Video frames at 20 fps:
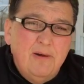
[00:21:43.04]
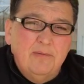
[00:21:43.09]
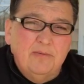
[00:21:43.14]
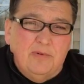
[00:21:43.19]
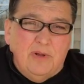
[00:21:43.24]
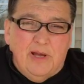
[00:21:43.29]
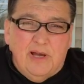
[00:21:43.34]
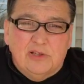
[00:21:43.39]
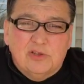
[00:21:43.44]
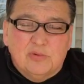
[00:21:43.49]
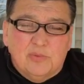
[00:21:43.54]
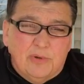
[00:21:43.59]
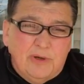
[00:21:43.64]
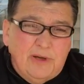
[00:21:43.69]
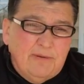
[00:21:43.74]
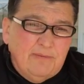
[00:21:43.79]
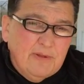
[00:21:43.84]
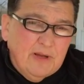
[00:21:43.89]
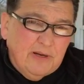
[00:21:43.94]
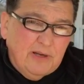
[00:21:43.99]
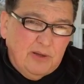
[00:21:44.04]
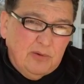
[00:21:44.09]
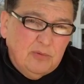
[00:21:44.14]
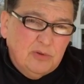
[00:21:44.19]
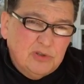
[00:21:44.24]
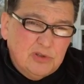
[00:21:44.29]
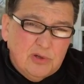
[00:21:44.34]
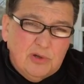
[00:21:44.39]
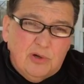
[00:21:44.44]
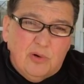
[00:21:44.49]
last week that he
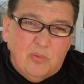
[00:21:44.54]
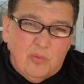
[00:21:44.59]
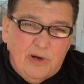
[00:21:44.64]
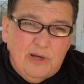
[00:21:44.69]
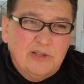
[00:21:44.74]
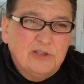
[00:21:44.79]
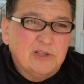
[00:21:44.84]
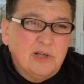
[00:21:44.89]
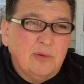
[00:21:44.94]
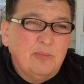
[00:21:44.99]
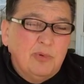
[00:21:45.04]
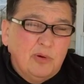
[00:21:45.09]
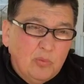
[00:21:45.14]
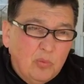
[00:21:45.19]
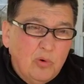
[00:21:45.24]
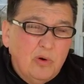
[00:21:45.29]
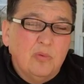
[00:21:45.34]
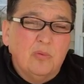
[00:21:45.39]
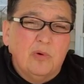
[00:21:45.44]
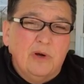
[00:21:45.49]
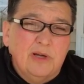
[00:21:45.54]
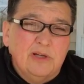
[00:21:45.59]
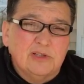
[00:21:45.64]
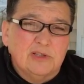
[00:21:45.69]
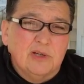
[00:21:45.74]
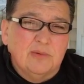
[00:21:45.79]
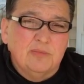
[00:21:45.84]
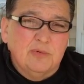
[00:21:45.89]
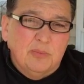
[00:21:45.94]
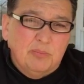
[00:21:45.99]
was going to raise up and will
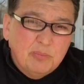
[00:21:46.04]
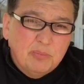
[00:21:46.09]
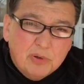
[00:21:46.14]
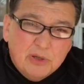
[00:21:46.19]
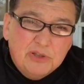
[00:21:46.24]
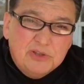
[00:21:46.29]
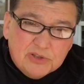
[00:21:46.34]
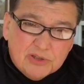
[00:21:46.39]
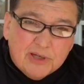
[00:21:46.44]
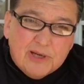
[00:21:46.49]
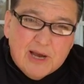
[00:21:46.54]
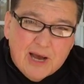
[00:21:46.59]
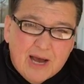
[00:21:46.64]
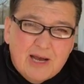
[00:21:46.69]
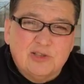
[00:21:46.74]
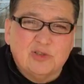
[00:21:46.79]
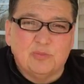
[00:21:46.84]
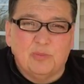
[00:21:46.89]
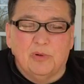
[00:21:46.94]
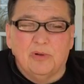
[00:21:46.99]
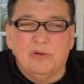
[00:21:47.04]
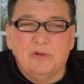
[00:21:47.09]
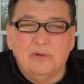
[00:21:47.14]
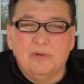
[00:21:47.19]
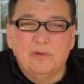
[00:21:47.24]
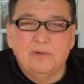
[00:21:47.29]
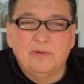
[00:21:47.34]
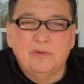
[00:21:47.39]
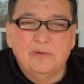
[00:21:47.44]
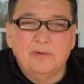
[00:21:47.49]
raise up to preach the gospel.
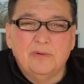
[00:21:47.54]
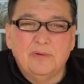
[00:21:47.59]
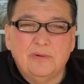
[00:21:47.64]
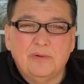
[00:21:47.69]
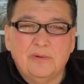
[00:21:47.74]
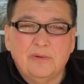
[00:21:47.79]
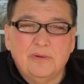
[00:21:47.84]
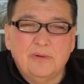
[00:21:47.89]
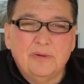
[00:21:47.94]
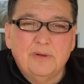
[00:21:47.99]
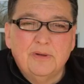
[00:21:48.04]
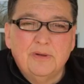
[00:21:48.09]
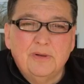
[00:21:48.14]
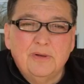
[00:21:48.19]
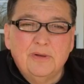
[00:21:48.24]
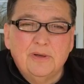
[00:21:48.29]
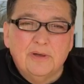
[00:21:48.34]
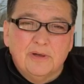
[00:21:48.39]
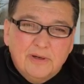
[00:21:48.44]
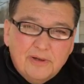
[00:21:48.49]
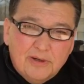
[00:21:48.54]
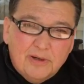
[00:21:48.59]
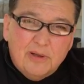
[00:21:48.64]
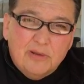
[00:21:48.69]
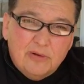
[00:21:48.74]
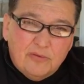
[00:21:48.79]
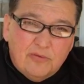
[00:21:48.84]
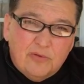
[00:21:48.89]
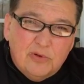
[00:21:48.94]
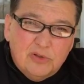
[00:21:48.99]
And
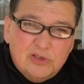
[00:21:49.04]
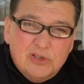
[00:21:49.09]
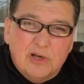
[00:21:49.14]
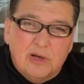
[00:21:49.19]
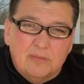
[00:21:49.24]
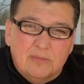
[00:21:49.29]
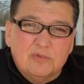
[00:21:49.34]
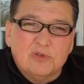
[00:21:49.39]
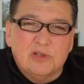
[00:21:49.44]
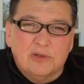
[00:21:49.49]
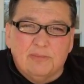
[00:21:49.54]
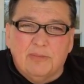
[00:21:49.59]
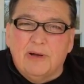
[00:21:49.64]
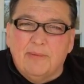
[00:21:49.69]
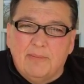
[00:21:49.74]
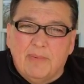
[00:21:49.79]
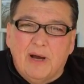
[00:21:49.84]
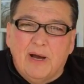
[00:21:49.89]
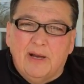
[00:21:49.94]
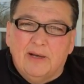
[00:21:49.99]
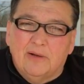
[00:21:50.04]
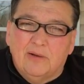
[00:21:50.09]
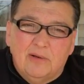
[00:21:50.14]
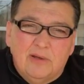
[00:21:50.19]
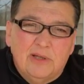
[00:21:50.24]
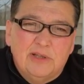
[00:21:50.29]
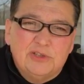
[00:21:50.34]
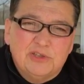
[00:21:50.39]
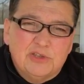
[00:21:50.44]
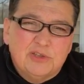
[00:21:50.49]
another verse comes to my mind,
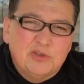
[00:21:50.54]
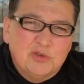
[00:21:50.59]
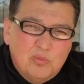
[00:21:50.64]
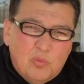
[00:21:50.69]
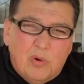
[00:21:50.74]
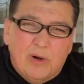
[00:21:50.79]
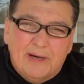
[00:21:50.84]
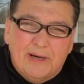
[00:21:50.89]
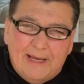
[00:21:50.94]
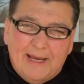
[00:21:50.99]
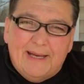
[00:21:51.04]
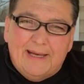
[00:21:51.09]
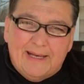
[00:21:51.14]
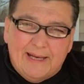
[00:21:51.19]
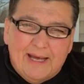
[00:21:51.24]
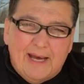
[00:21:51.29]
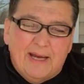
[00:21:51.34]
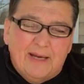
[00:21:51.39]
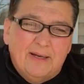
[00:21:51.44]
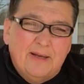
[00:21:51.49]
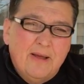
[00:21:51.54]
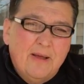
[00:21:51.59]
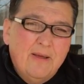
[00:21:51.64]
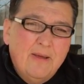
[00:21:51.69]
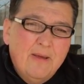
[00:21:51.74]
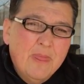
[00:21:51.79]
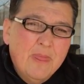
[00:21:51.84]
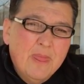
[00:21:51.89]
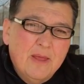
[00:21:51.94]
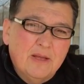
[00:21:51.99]
Galatians 1 8 and 9.
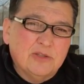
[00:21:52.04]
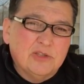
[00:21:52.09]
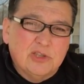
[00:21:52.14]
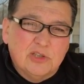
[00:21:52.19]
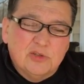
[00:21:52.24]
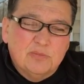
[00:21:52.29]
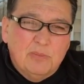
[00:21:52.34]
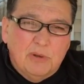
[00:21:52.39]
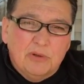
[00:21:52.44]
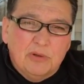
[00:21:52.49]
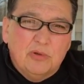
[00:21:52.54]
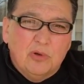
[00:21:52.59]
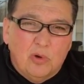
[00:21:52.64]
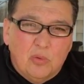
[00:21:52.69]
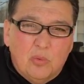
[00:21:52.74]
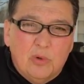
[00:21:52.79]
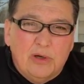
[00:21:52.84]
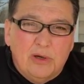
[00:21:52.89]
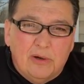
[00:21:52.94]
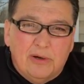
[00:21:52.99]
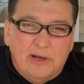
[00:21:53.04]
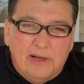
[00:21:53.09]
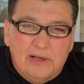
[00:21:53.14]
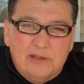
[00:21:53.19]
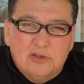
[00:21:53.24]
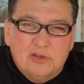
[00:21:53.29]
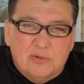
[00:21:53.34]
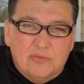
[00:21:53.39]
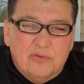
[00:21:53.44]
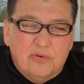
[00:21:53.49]
It says, But though we are an
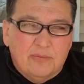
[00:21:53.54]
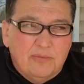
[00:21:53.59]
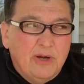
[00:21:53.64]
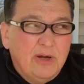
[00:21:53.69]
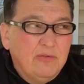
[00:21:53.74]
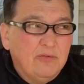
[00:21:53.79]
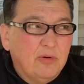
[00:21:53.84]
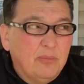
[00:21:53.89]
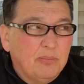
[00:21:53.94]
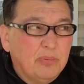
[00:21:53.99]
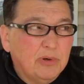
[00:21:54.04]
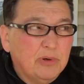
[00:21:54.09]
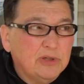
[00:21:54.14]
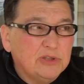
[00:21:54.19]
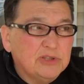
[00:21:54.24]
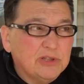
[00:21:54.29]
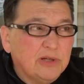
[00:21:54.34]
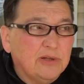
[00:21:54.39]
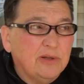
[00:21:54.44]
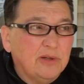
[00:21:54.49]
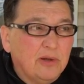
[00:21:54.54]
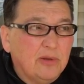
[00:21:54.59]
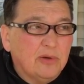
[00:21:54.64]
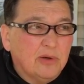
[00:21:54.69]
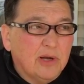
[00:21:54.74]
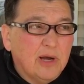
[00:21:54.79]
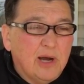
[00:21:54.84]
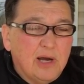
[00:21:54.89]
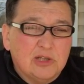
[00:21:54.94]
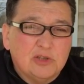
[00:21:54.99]
angel from heaven, preach any
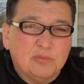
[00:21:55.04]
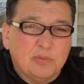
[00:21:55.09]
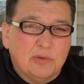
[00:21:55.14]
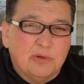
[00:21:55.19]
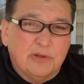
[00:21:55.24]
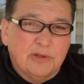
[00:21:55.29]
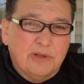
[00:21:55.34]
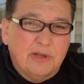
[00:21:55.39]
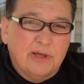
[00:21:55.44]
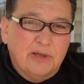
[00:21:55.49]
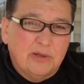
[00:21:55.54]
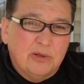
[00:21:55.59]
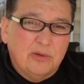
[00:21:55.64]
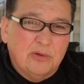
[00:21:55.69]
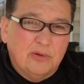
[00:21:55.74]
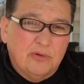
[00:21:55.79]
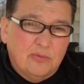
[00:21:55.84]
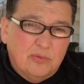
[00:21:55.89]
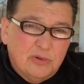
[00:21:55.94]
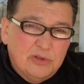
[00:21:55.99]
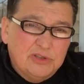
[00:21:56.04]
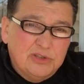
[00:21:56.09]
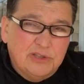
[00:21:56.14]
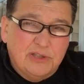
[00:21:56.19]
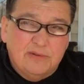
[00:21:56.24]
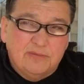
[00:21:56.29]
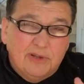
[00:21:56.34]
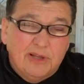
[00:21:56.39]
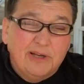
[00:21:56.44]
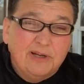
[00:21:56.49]
other gospel than that you have
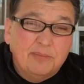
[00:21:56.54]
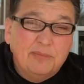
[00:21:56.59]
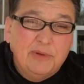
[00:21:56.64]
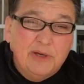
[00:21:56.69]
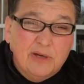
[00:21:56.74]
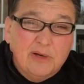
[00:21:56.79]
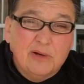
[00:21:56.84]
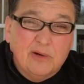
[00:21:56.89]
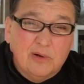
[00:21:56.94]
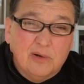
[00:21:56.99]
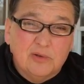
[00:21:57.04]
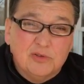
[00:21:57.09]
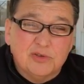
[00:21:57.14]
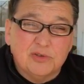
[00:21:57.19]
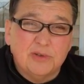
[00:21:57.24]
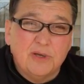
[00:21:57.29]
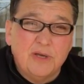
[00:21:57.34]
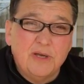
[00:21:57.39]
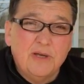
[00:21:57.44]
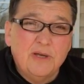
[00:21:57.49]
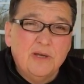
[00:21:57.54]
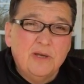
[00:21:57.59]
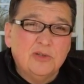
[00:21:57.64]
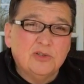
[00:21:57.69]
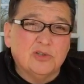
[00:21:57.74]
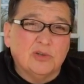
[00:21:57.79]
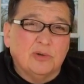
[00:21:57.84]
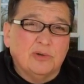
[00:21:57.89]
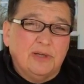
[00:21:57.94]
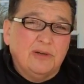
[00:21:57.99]
received, let him be accursed.
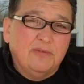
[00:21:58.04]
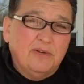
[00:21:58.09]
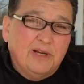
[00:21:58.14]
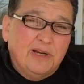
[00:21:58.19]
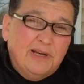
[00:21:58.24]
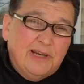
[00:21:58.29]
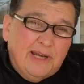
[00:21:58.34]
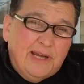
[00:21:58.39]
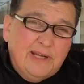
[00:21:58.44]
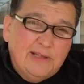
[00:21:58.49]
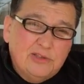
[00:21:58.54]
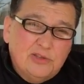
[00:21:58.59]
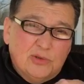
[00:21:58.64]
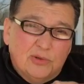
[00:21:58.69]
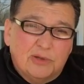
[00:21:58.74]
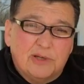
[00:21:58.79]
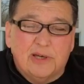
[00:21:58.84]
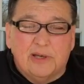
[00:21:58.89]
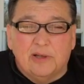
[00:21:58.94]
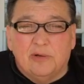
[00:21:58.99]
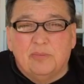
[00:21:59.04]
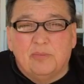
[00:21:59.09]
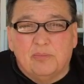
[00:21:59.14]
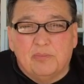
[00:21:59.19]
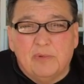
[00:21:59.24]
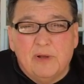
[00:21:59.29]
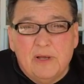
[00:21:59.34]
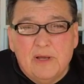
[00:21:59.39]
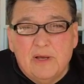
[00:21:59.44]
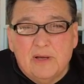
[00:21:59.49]
So even an angel can
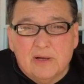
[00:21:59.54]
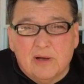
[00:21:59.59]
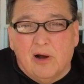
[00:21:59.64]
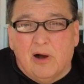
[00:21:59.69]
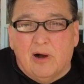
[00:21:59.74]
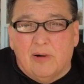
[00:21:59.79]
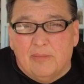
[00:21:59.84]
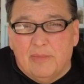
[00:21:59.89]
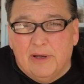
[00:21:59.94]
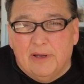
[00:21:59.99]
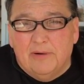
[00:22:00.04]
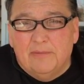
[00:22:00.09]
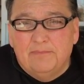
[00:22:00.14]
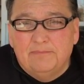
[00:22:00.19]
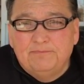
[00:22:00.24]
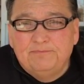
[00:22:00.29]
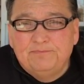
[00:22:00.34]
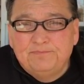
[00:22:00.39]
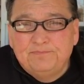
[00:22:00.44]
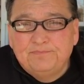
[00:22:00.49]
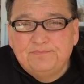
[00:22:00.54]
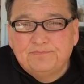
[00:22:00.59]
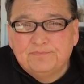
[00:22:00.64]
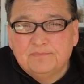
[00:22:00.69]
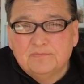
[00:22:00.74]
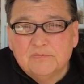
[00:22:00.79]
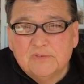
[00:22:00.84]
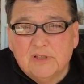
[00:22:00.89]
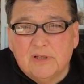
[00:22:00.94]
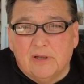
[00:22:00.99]
come and
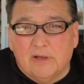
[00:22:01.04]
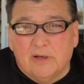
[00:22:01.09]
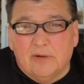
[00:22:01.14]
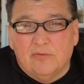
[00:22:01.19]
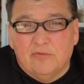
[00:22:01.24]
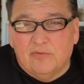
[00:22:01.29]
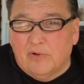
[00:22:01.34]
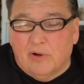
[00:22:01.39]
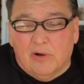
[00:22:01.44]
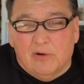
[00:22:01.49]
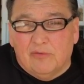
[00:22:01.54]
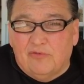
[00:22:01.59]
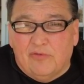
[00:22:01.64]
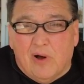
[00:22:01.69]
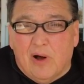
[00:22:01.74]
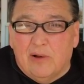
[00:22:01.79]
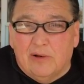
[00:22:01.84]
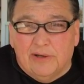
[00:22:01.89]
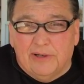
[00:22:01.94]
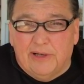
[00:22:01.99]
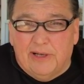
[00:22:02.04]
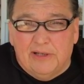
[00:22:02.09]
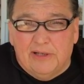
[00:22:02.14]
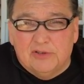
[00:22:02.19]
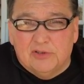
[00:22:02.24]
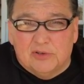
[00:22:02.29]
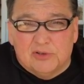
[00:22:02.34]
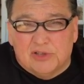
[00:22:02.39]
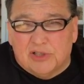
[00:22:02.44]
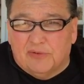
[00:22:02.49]
and if there are fallen
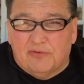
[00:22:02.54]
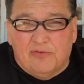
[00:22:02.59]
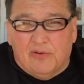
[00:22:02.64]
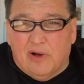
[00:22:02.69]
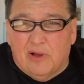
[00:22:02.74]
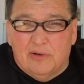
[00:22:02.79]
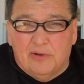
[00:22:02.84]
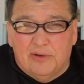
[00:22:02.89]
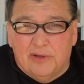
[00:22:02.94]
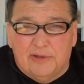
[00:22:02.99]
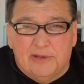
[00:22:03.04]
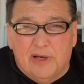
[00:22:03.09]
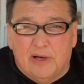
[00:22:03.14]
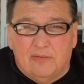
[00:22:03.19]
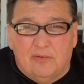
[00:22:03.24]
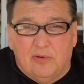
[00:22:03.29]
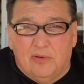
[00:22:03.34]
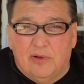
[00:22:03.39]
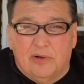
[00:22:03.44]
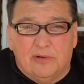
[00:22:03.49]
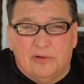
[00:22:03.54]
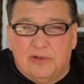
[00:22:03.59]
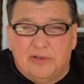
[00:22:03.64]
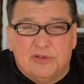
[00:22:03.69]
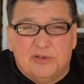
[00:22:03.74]
angels that follow the devil, they're the